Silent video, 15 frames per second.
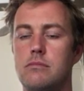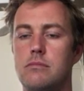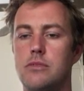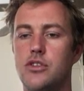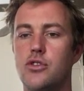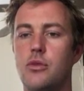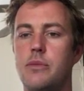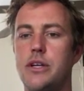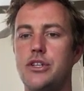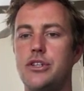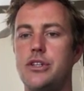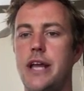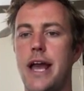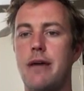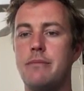So much
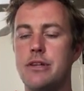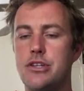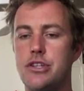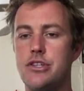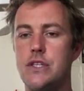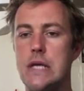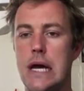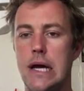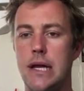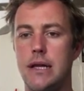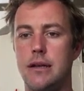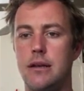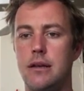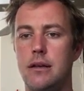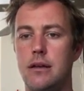damage is
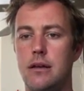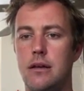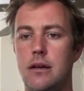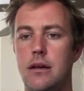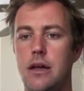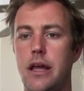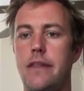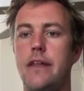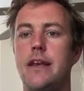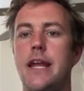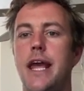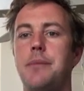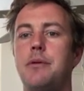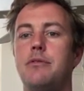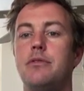done in the
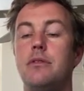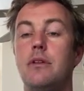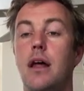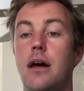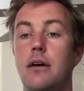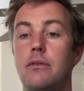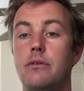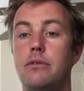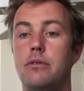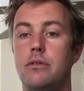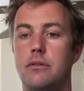name of love,